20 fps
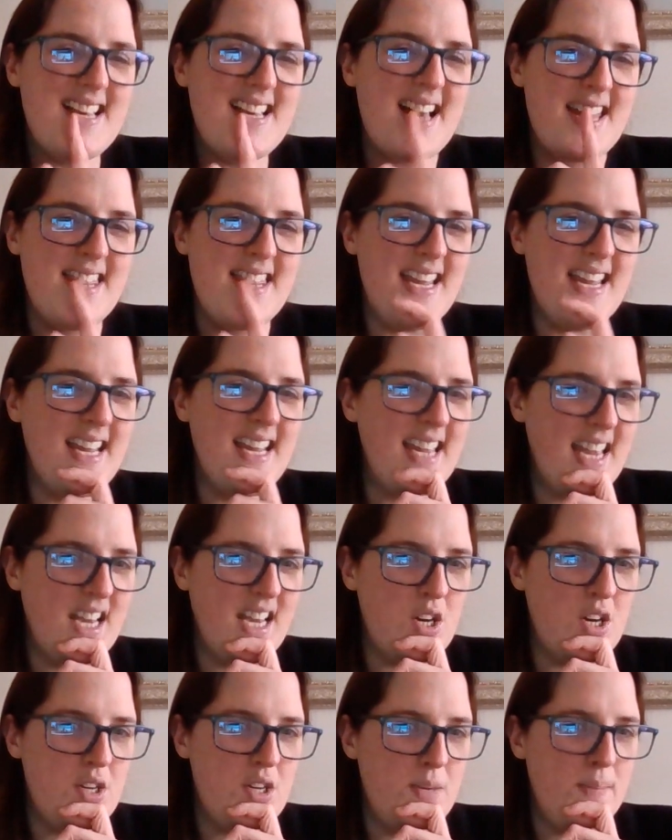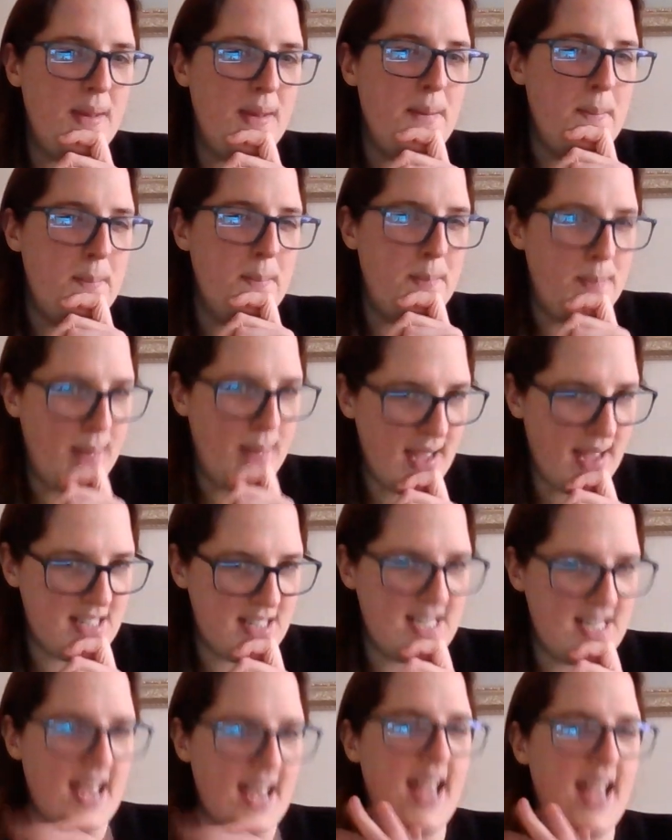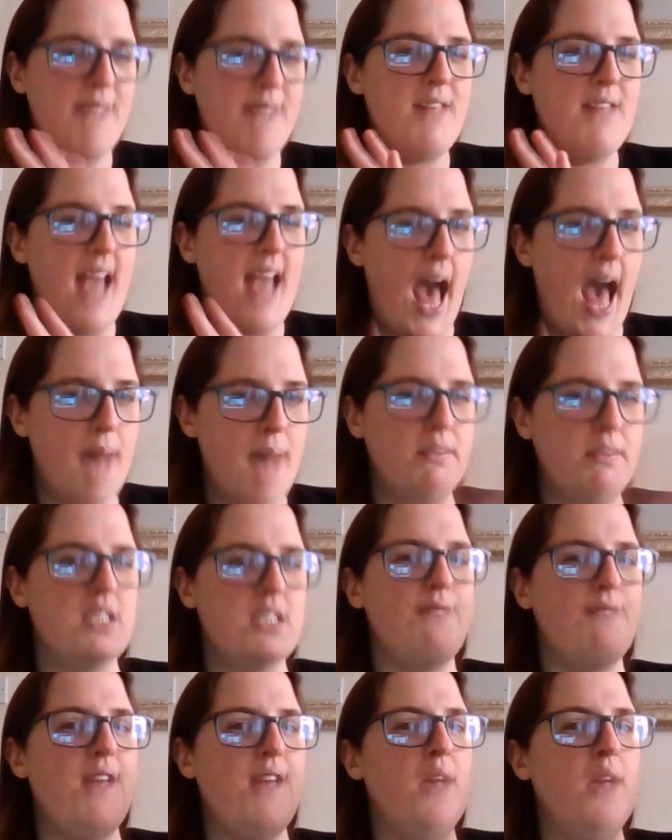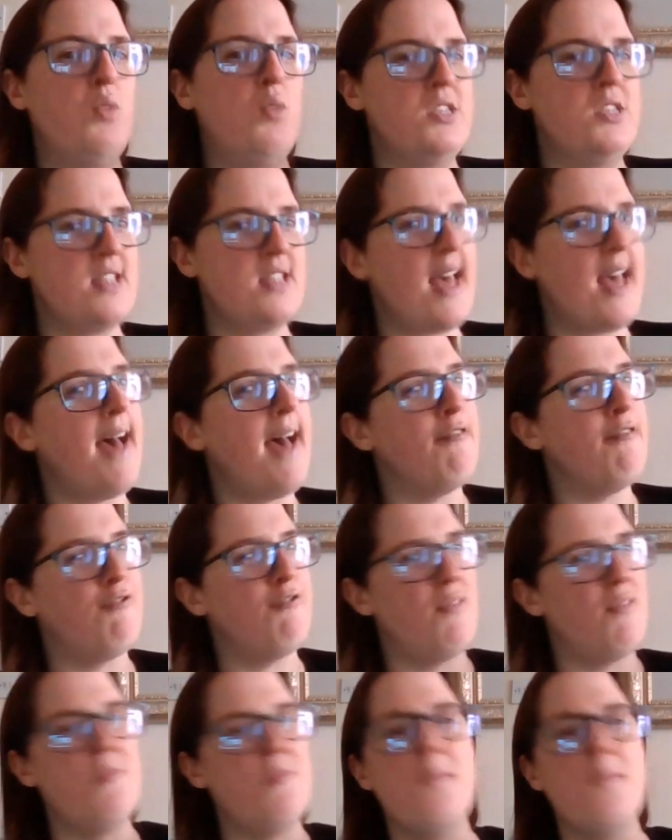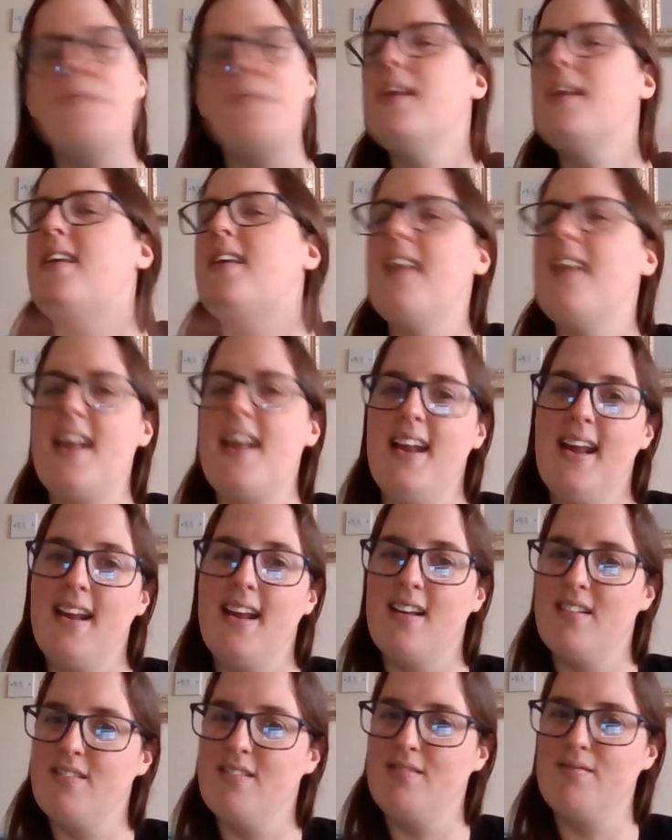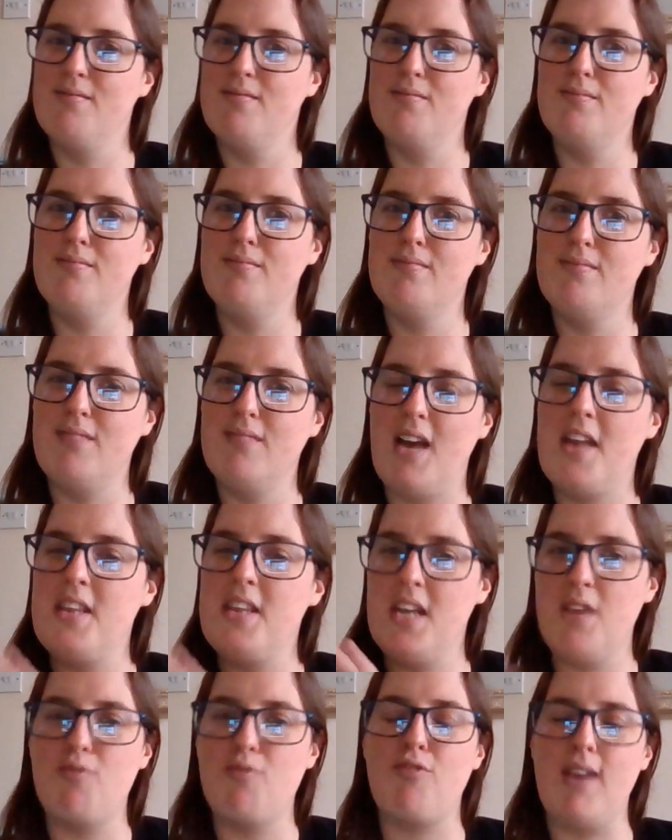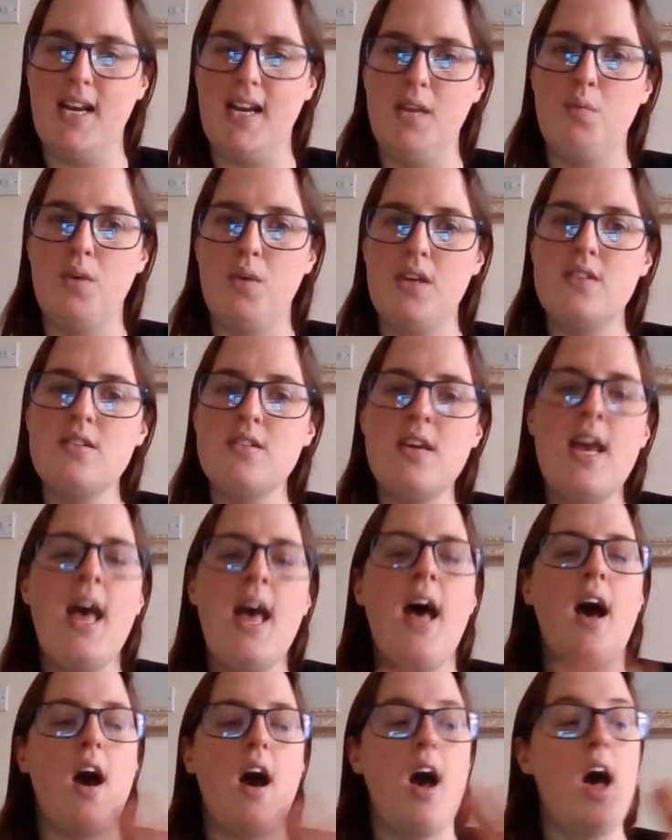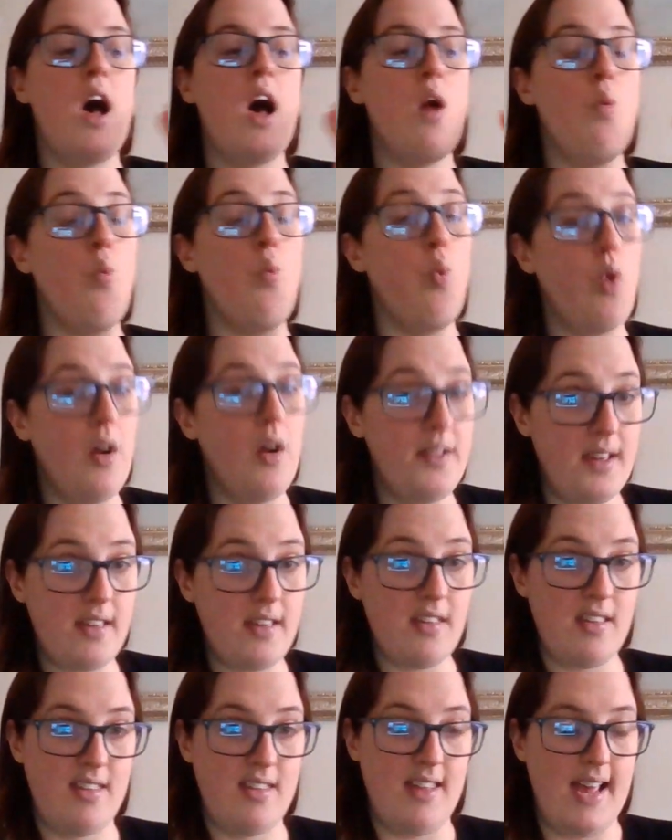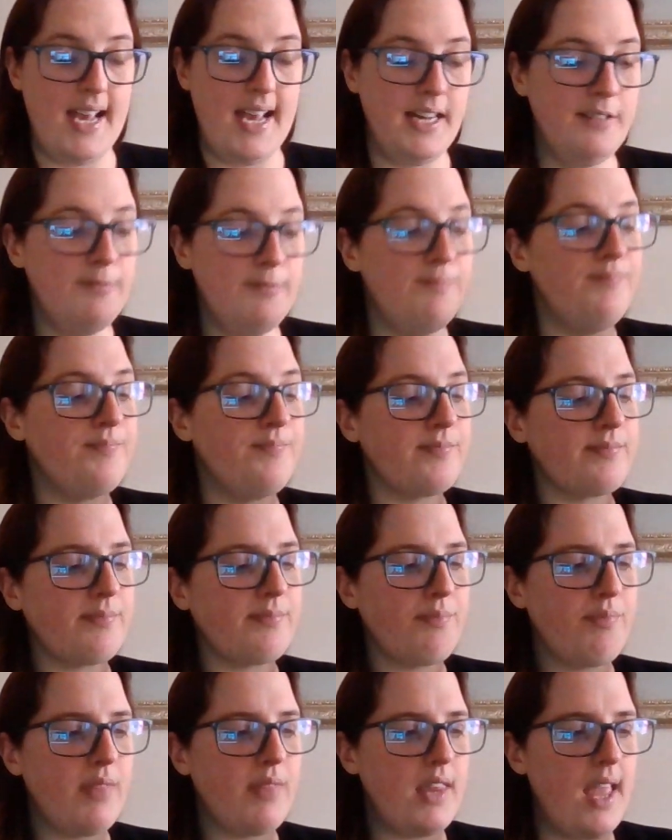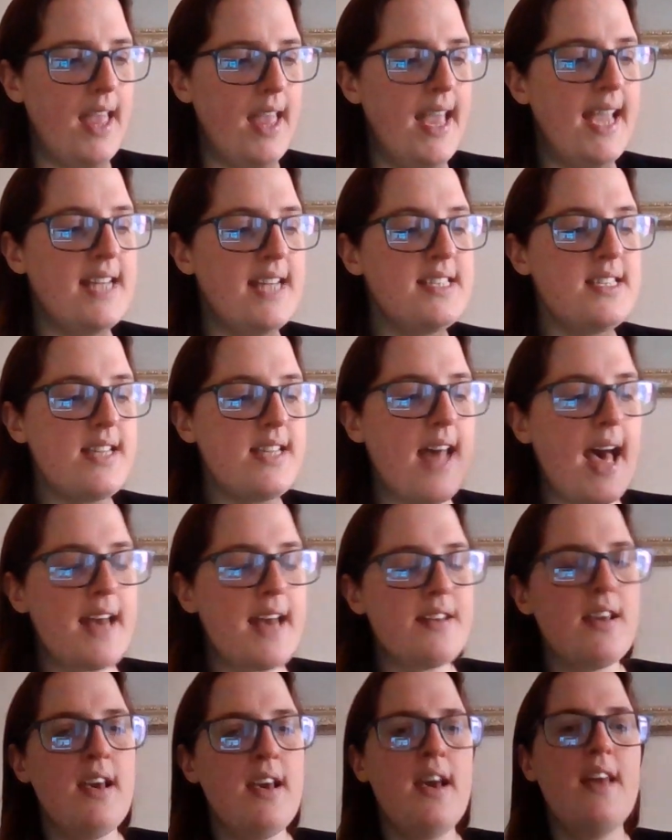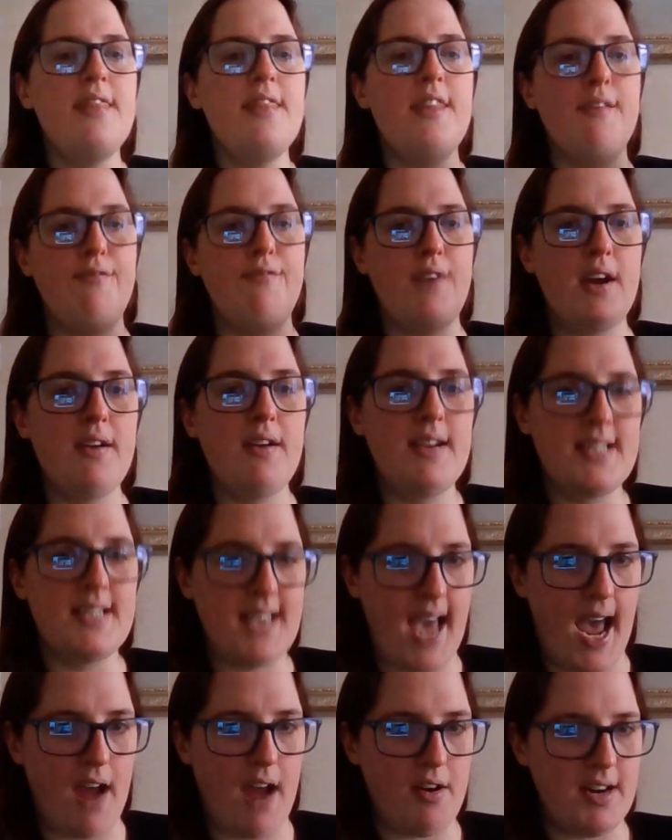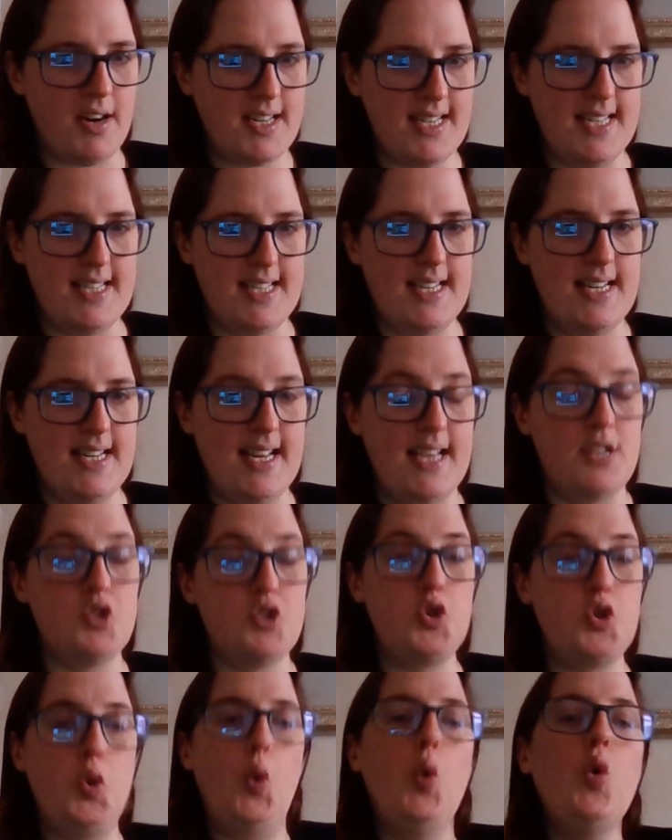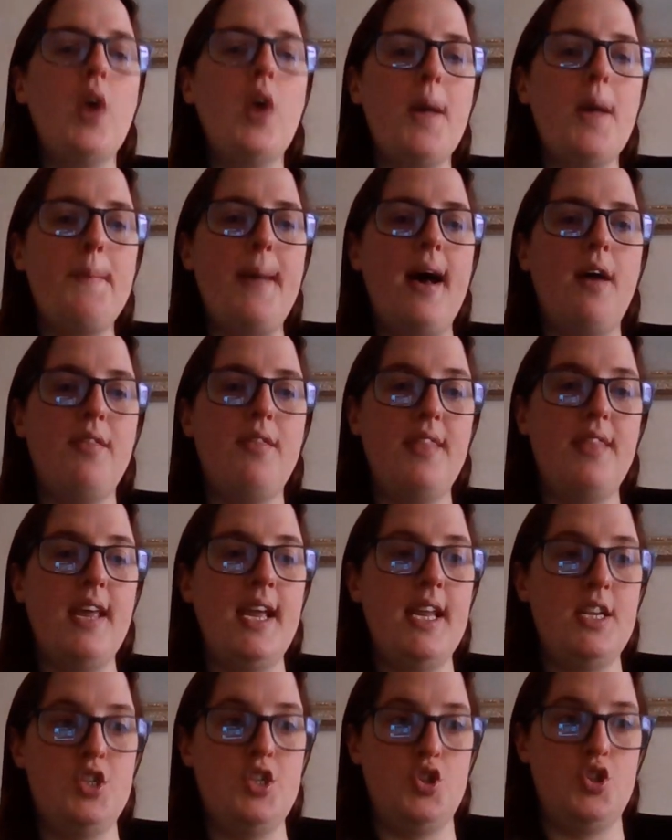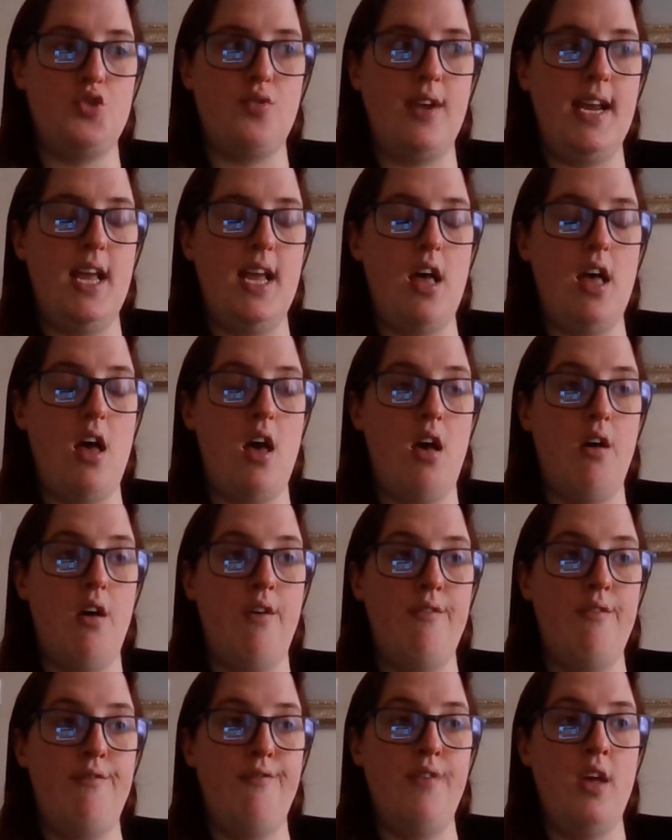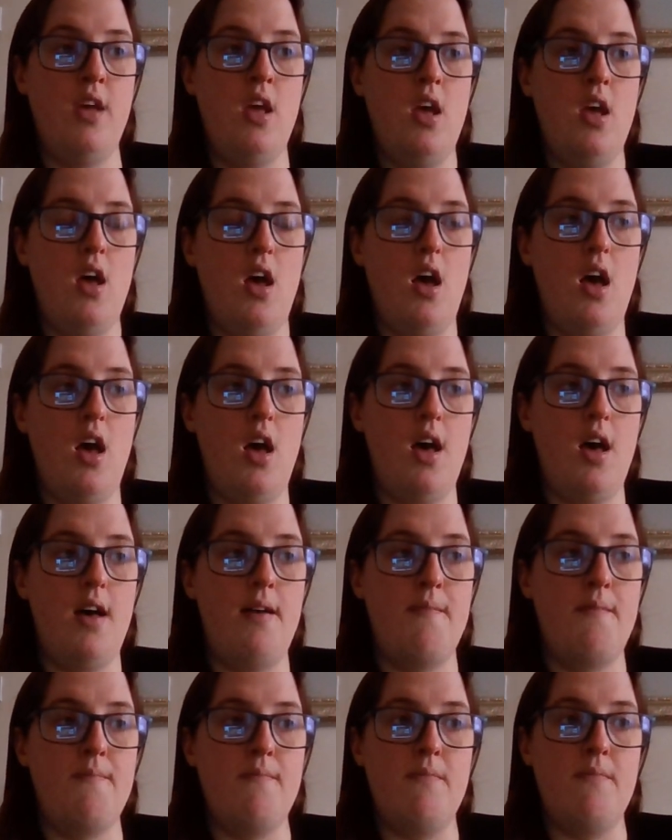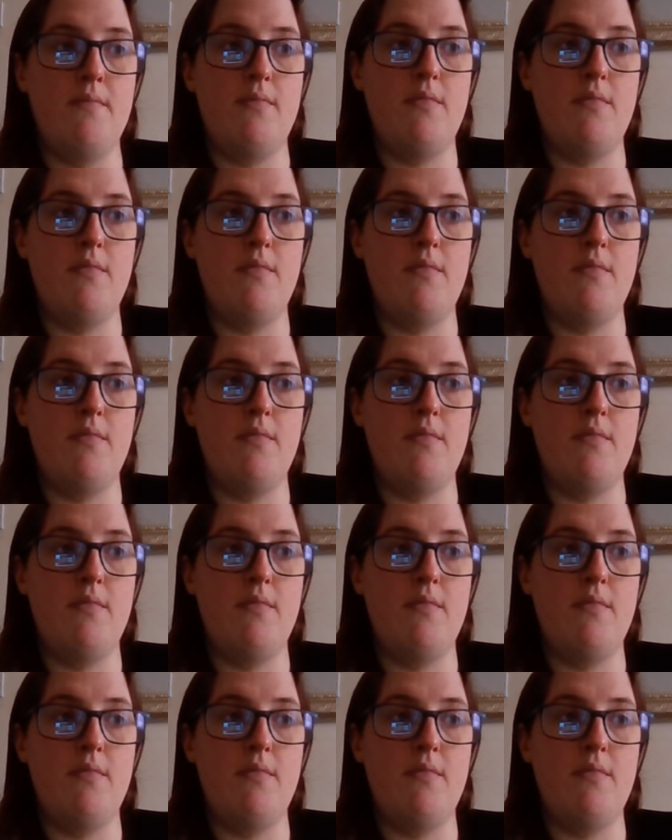I think it could have been better if the atmosphere was there from the beginning. I think it really would. One other thing is that the various characters in this talk about the history of a